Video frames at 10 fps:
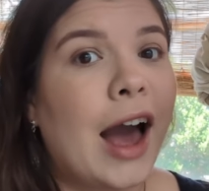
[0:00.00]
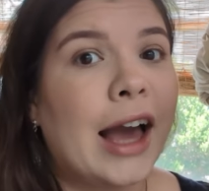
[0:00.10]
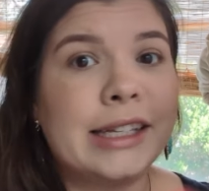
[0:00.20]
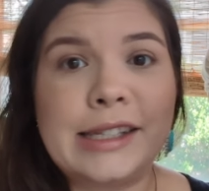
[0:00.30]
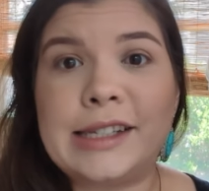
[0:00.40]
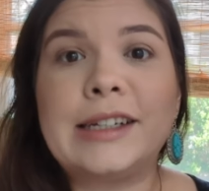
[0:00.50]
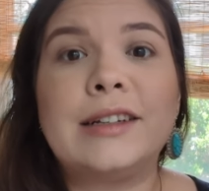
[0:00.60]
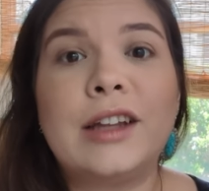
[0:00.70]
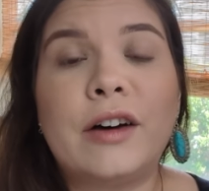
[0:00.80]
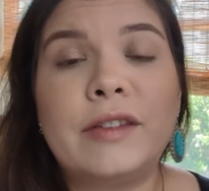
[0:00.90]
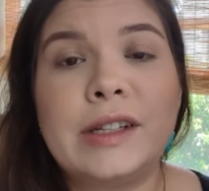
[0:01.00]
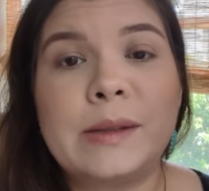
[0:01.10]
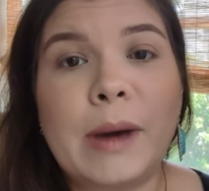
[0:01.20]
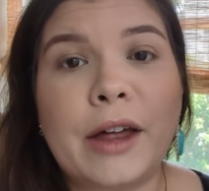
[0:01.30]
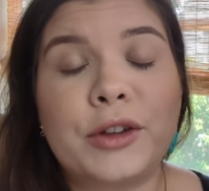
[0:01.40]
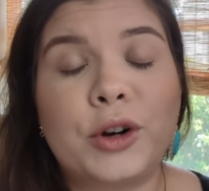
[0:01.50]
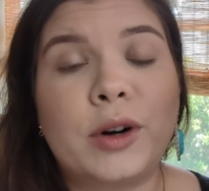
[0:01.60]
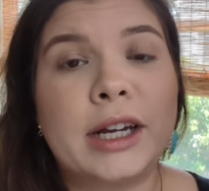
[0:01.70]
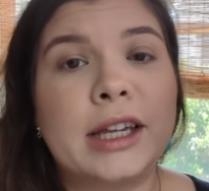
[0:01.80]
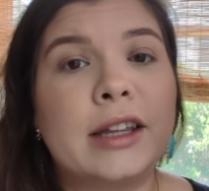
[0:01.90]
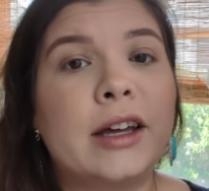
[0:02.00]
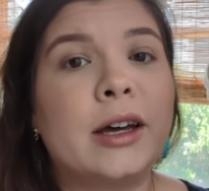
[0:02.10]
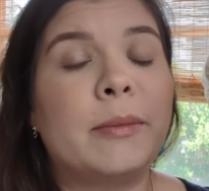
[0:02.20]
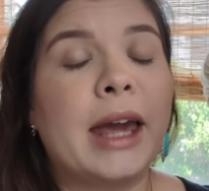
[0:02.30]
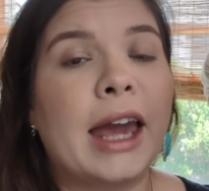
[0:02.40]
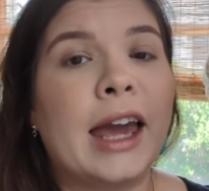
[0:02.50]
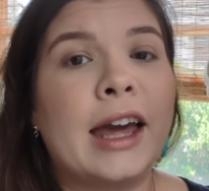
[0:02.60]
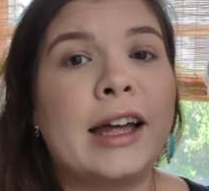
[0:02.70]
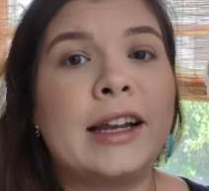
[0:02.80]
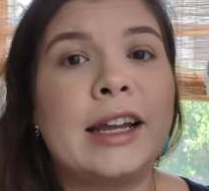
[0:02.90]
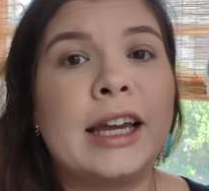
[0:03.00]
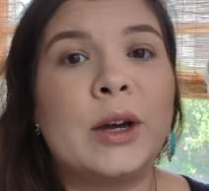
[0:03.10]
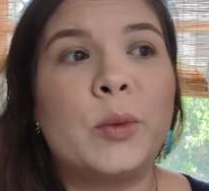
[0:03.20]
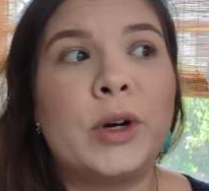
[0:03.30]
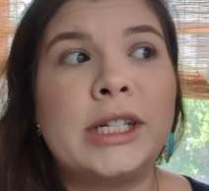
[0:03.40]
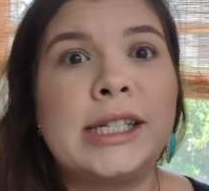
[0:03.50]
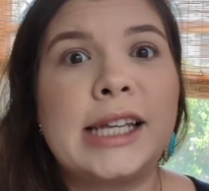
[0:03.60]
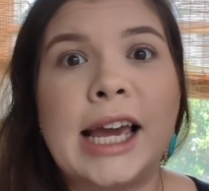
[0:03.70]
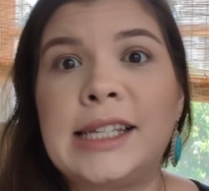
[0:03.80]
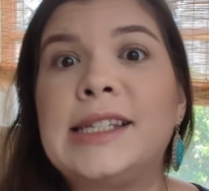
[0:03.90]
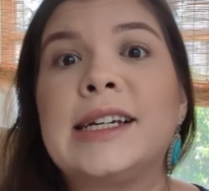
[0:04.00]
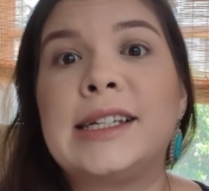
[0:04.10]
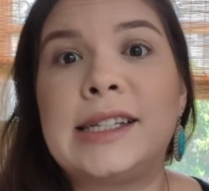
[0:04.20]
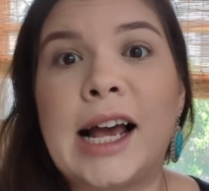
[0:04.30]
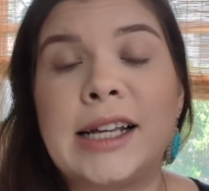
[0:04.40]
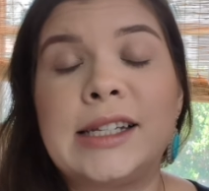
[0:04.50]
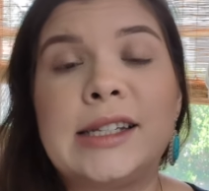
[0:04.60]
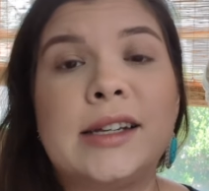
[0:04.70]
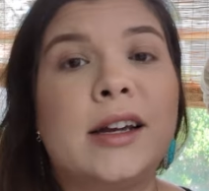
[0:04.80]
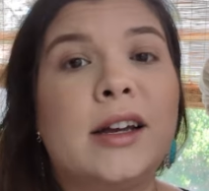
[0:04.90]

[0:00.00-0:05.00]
I still love this math curriculum and it was a success.